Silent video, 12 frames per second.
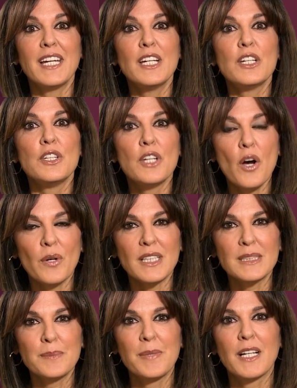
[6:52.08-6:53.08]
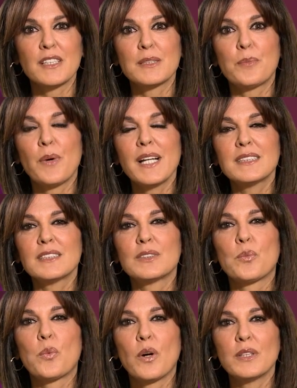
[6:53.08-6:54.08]
didn't notice because the braces
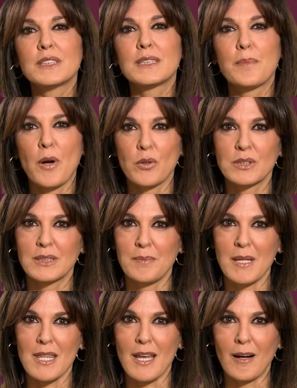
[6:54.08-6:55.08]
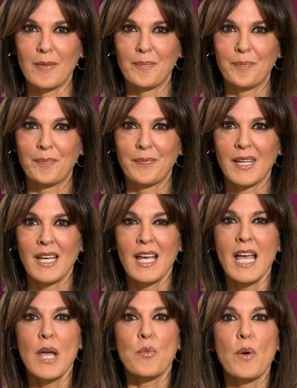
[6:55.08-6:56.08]
weren't supposed to be there.
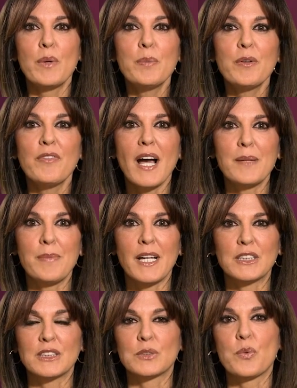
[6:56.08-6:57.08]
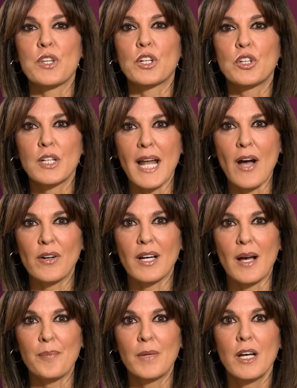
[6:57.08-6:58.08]
When we provide patients with a good
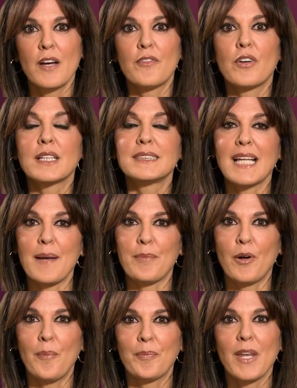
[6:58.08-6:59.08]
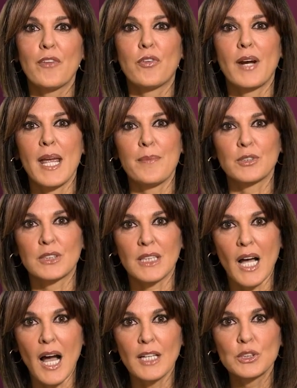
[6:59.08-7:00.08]
outcome, for example, if we're able to
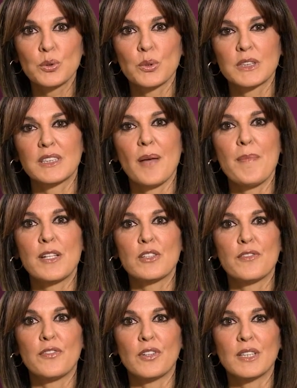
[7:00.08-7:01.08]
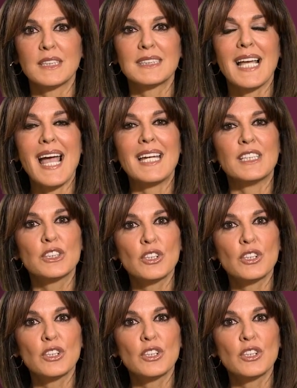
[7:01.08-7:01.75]
contour submental fullness and in